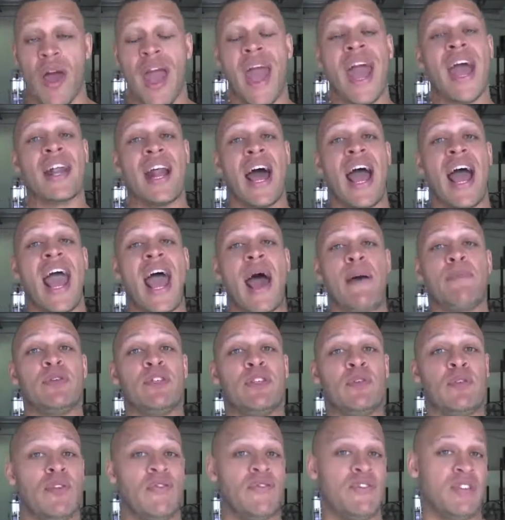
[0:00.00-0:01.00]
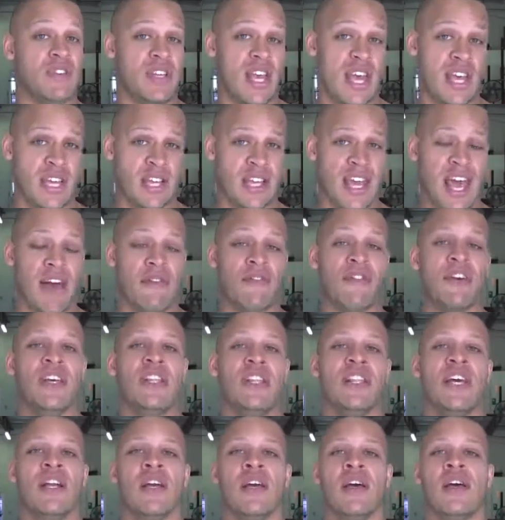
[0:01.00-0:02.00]
and I happen to have taken
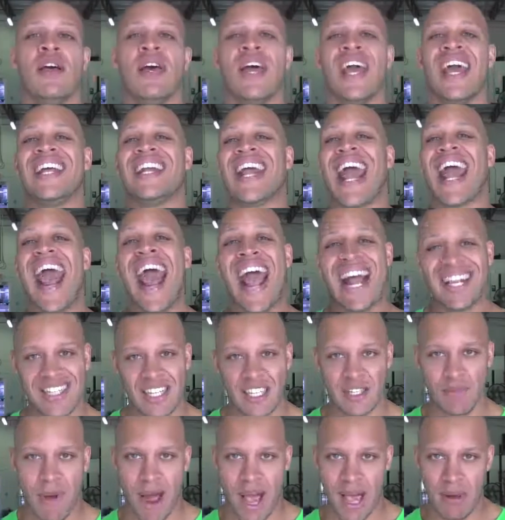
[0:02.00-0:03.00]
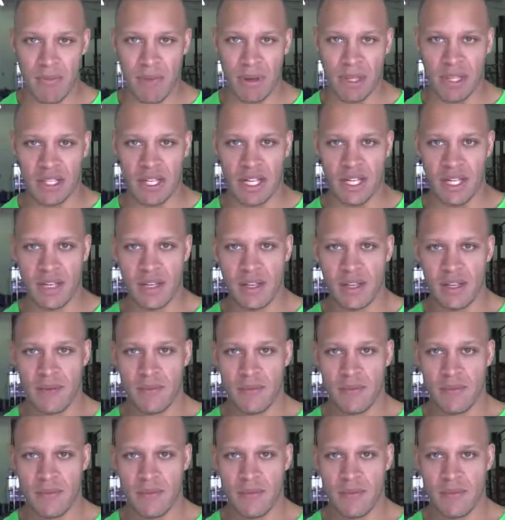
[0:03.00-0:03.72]
caffeine that enhances my ability